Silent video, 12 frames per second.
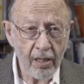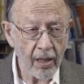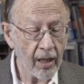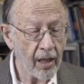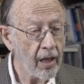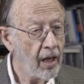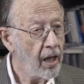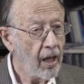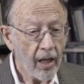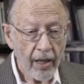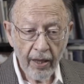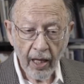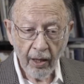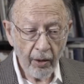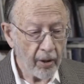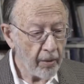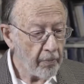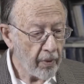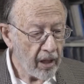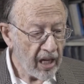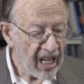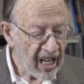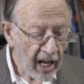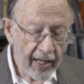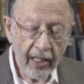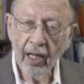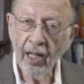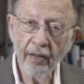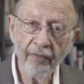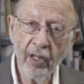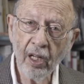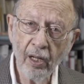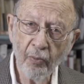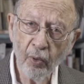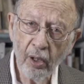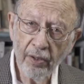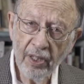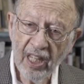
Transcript: and 9 out of 10 will